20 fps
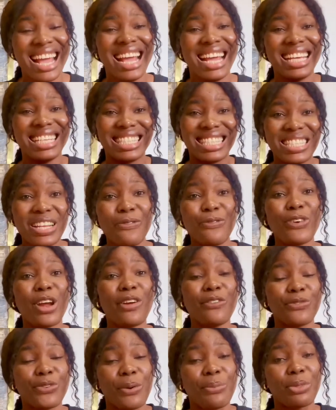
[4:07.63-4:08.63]
is
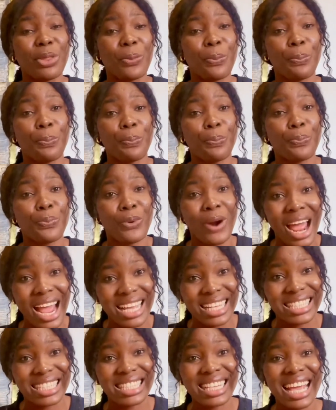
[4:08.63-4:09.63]
different from the
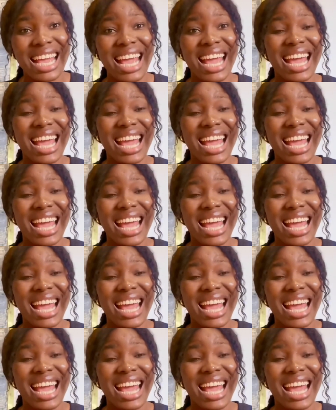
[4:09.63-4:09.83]
price